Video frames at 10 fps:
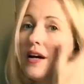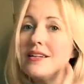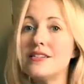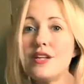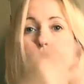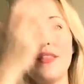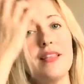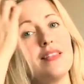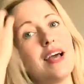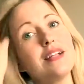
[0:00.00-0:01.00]
And so
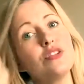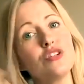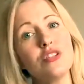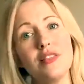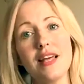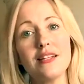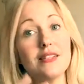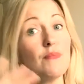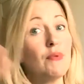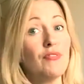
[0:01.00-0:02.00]
that doctor then
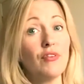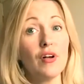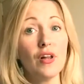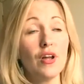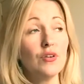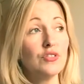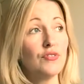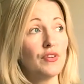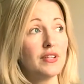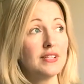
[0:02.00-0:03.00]
sent me for loads
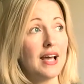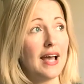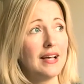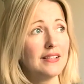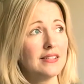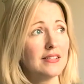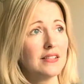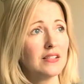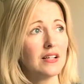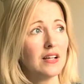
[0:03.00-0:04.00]
of other
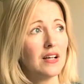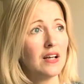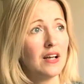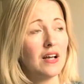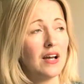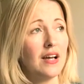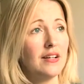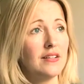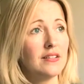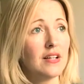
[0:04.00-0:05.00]
tests.
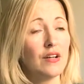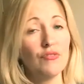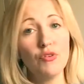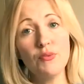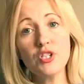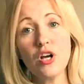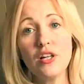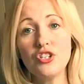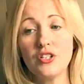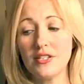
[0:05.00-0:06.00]
And a
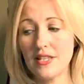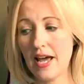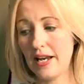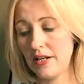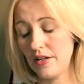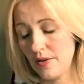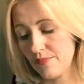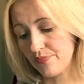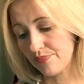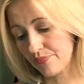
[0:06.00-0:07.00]
rheumatologist then
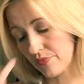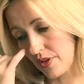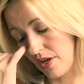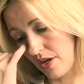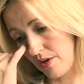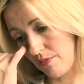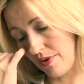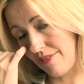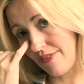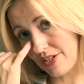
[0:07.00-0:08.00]

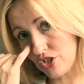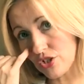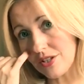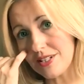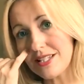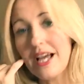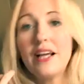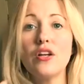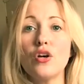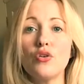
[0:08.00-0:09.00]
eventually
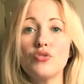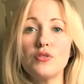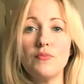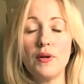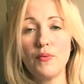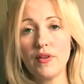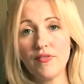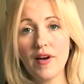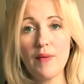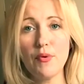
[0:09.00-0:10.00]
diagnosed me with
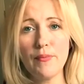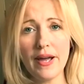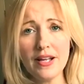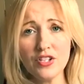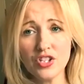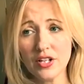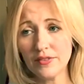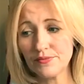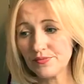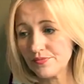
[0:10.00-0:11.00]
fibromyalgia.